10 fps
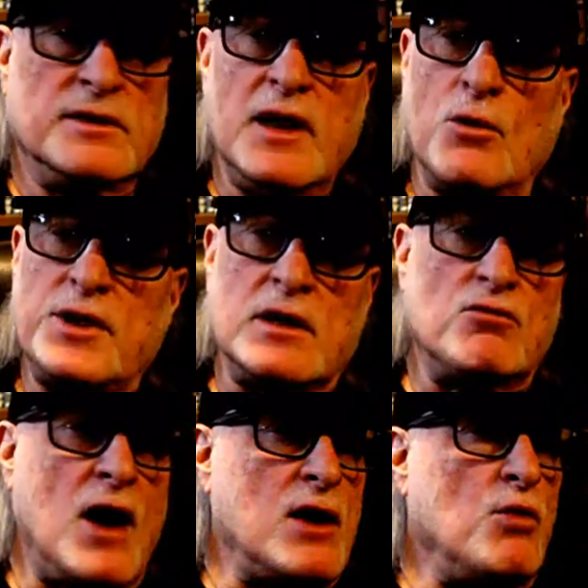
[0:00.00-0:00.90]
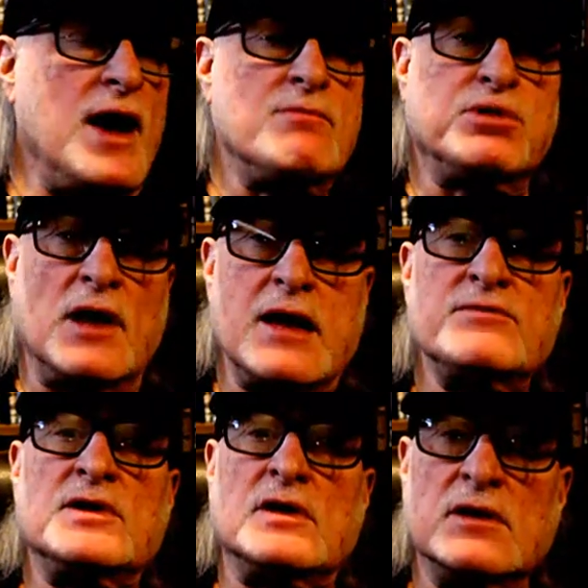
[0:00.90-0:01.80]
Yeah, we could right away
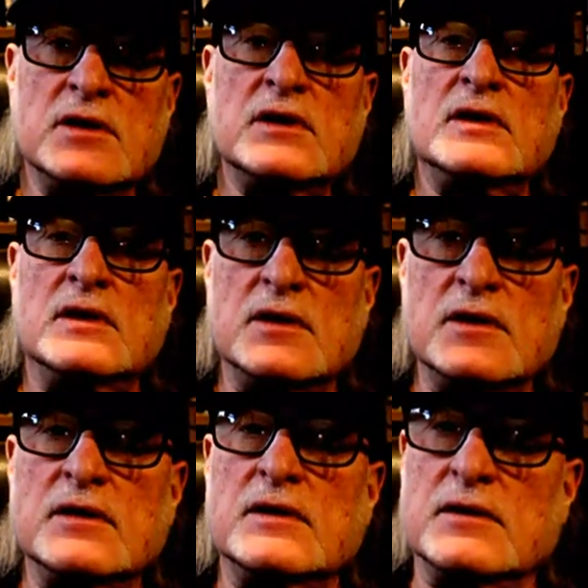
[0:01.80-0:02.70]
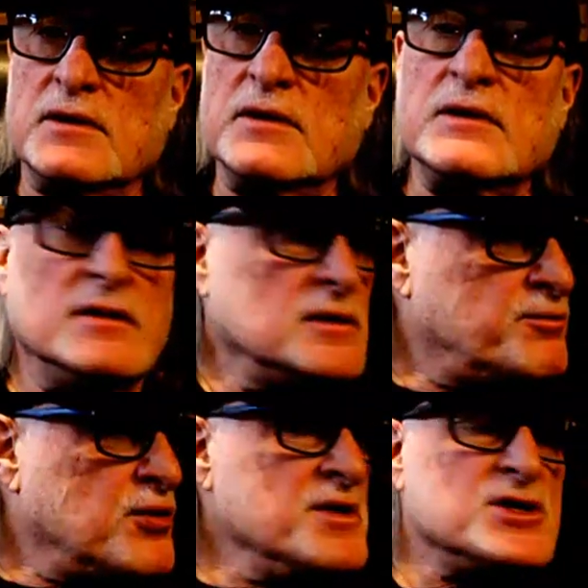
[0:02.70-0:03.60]
blame the the
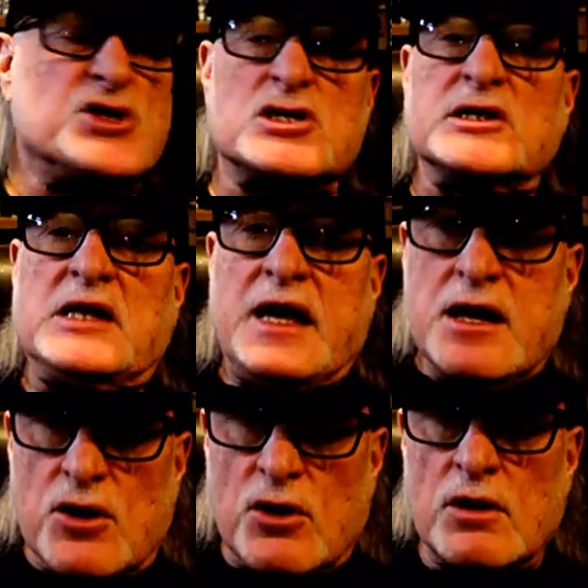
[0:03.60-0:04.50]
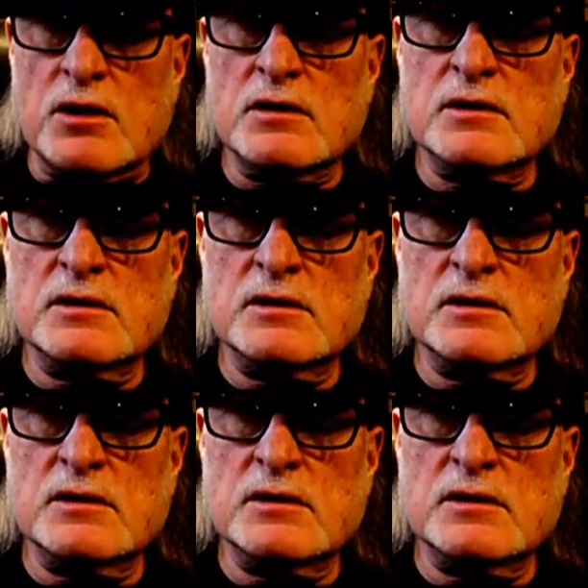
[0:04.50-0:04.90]
pernicious leader,